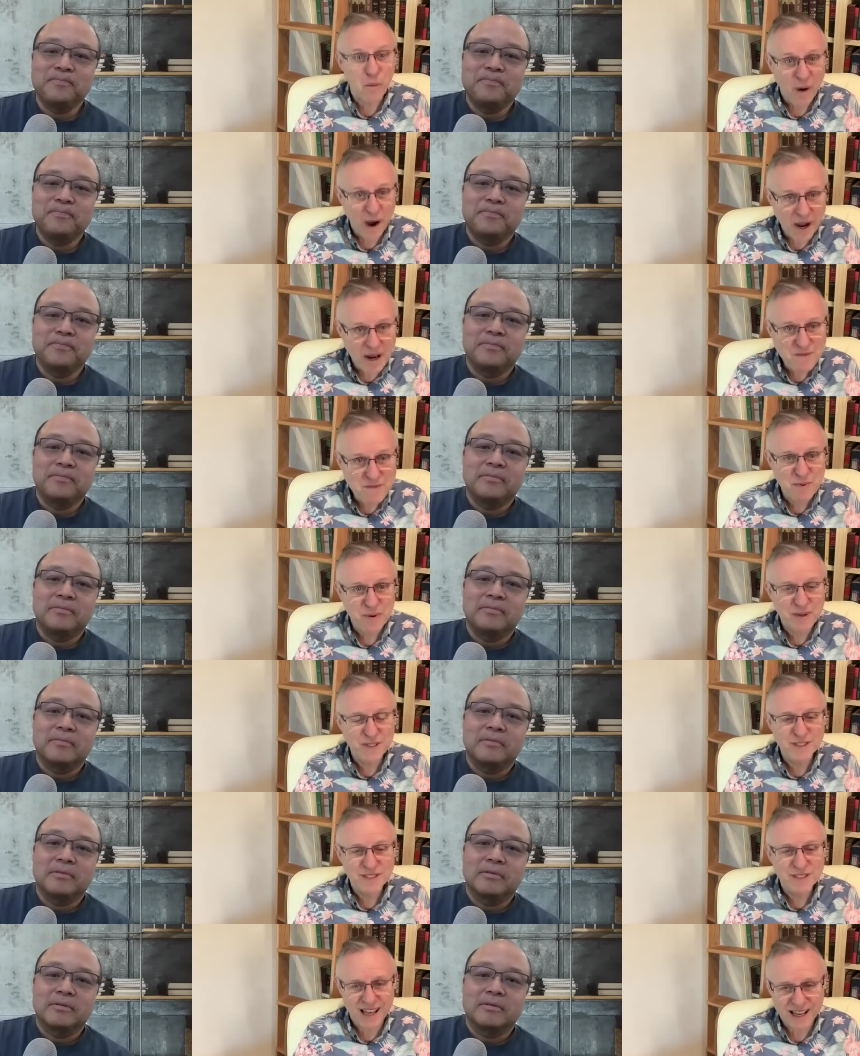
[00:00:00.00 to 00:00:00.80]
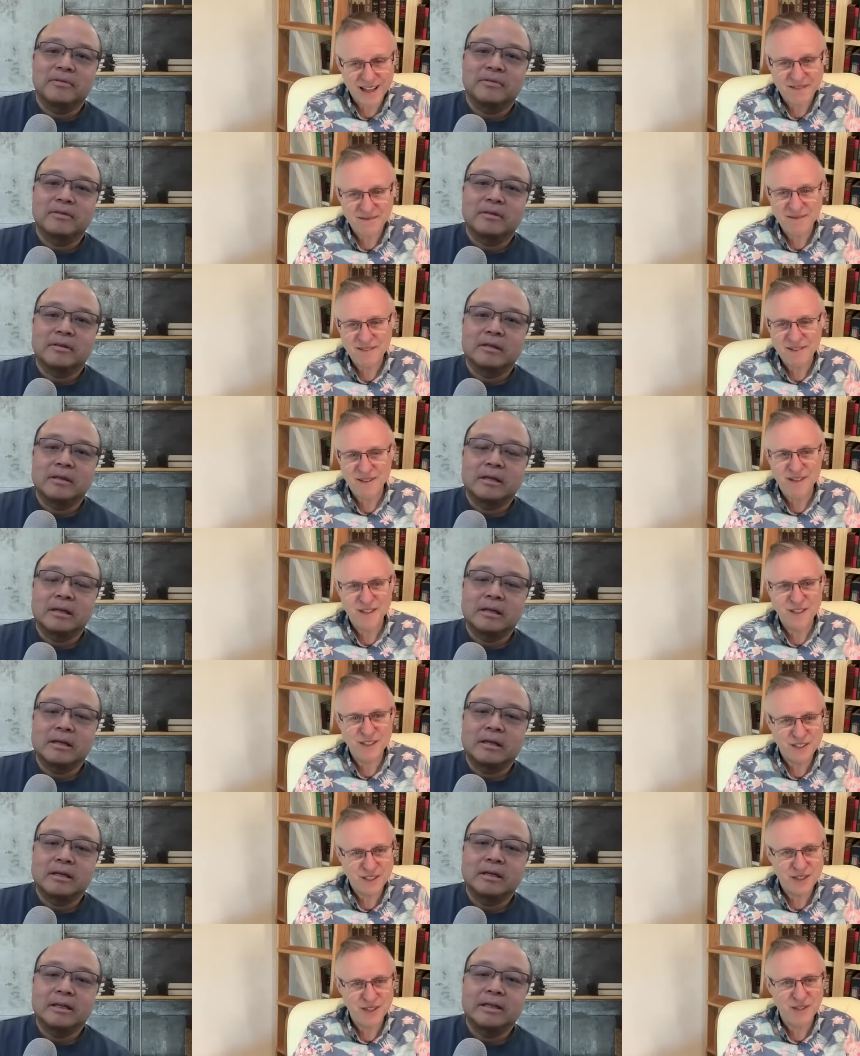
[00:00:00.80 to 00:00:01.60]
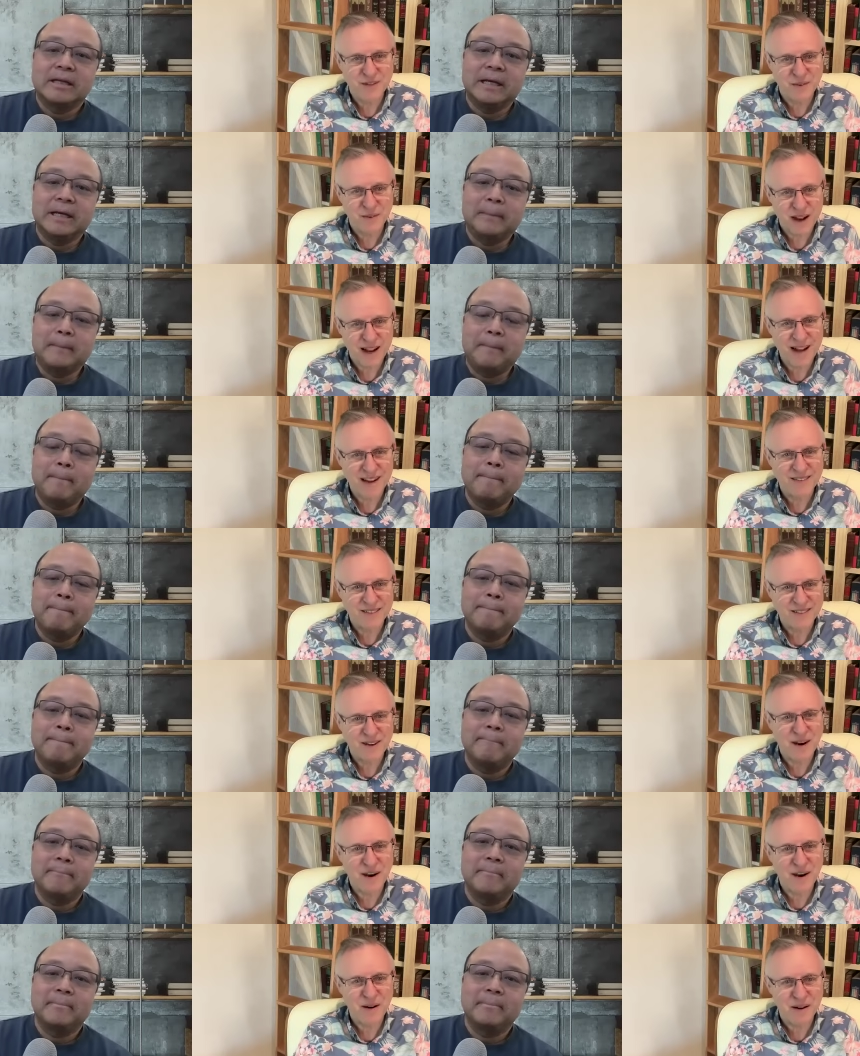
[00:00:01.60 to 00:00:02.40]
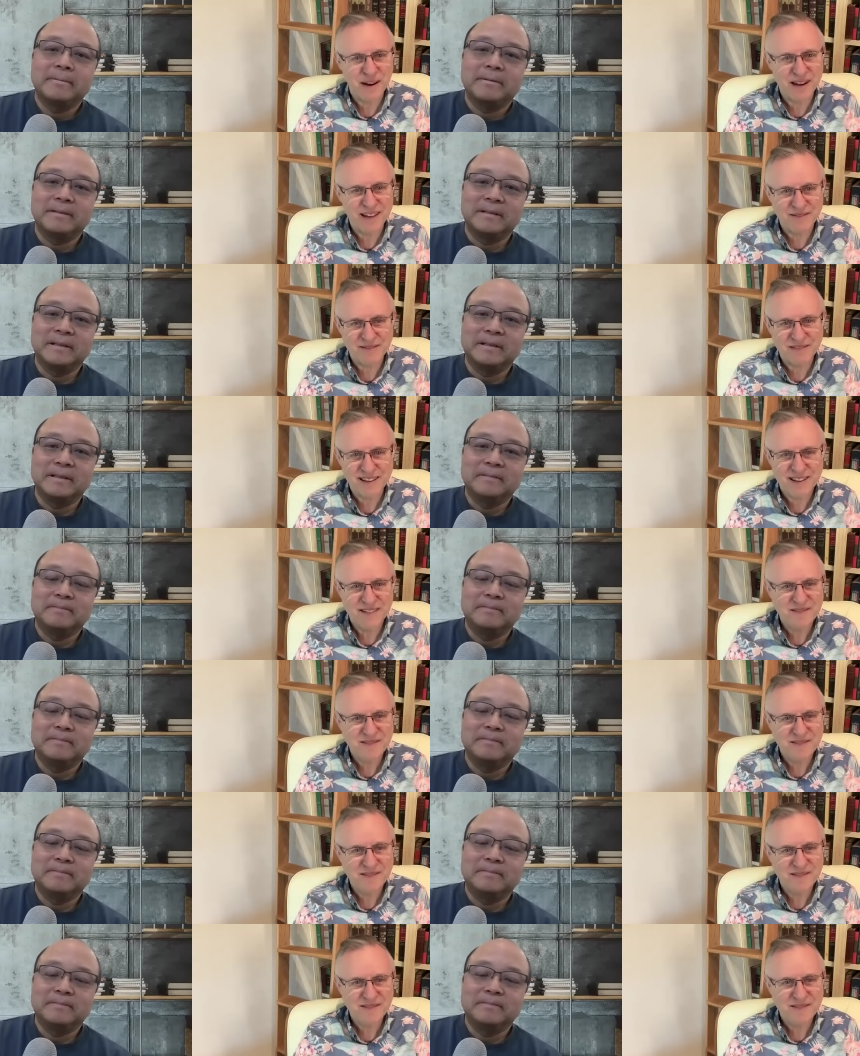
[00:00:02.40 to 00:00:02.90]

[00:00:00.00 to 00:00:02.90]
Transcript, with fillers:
Speaker 1: one percent. Look at you. Yeah. All, right. all right.